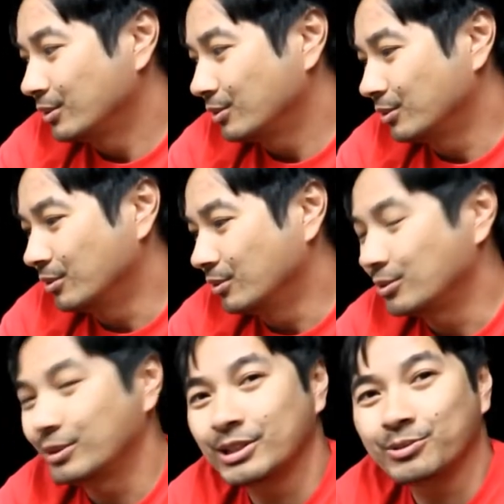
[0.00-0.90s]
So,
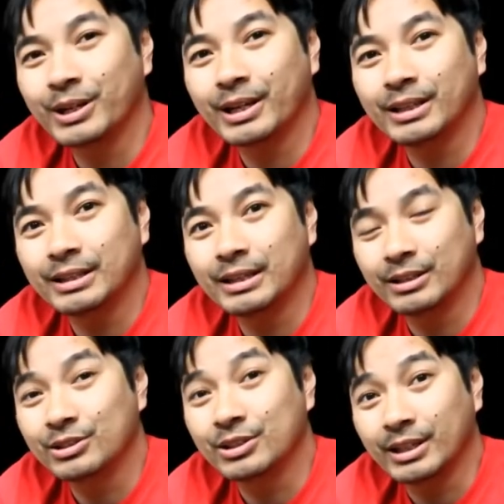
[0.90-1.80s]
so that's where I got
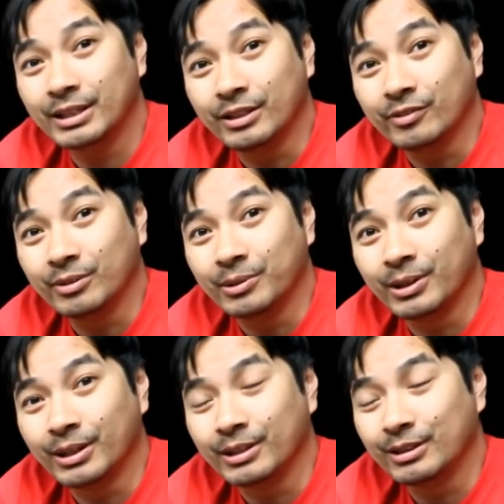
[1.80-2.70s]
that this idea from.
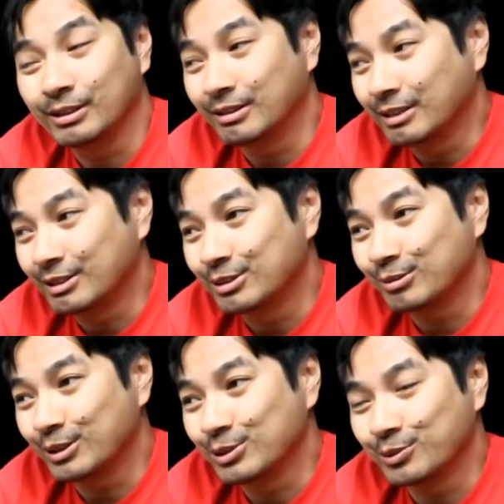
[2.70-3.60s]
All right, uh, I
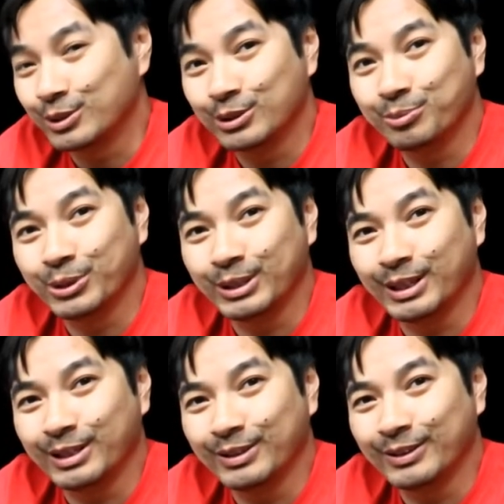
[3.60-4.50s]
just I just wanted to point
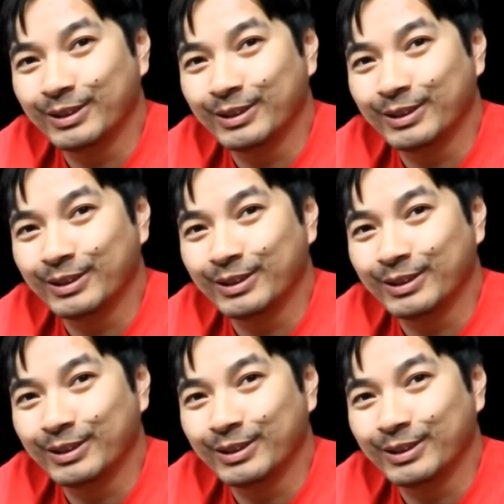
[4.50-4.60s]
that out.